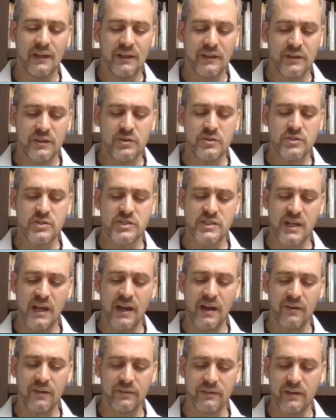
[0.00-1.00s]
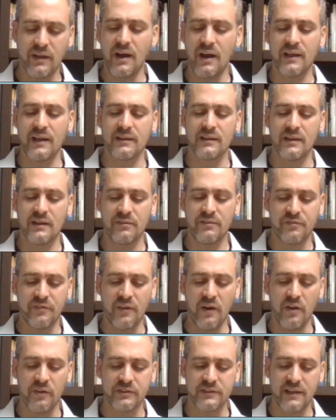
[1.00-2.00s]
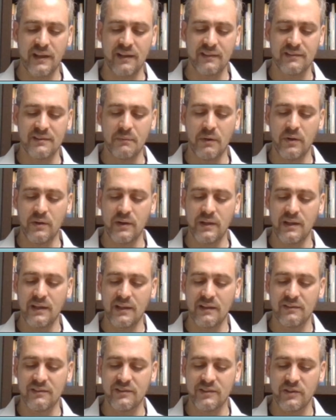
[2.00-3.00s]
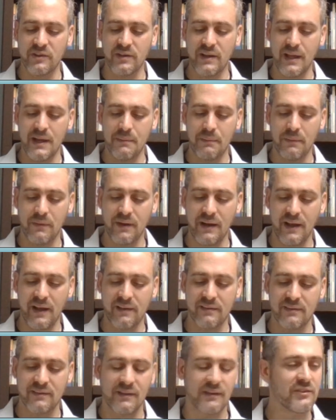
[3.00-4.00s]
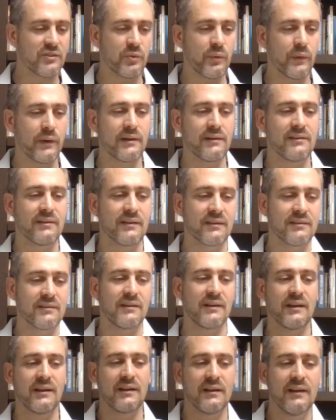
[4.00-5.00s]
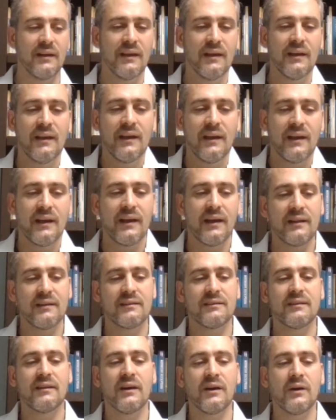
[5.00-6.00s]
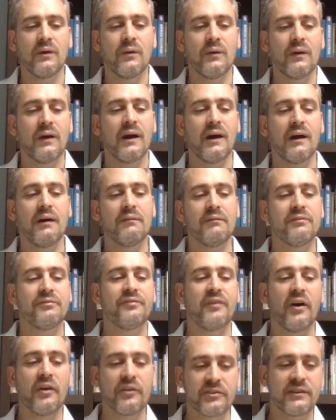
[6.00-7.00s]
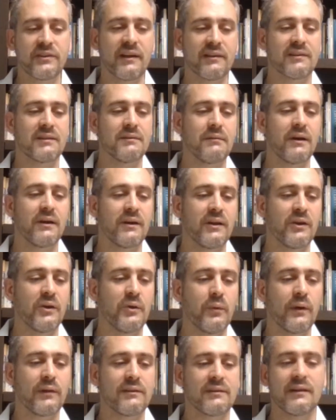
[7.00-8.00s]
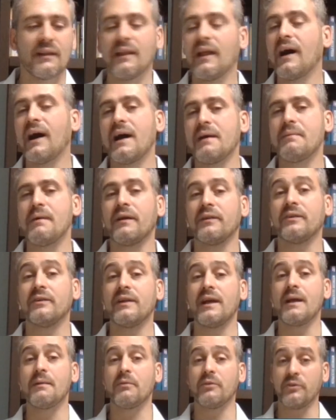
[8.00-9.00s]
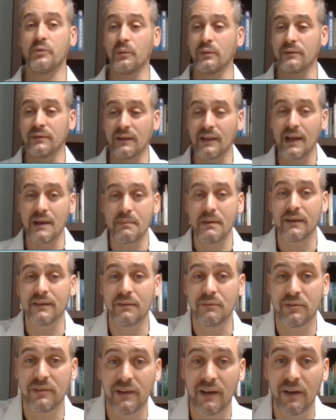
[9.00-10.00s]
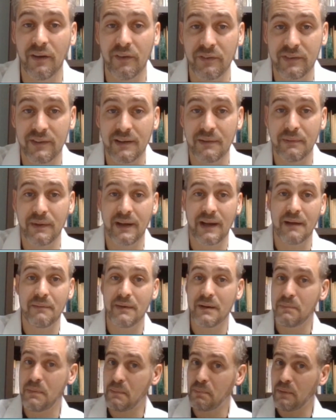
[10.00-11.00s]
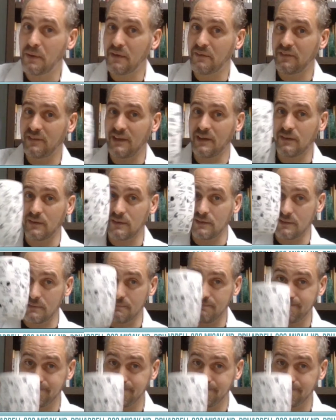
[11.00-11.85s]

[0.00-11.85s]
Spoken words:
you shall not give false testimony against your neighbor. Exodus 20:16. And so, false testimony. Who wants to lie about their neighbors? Who wants to lie about themselves? I mean, how many people have secrets?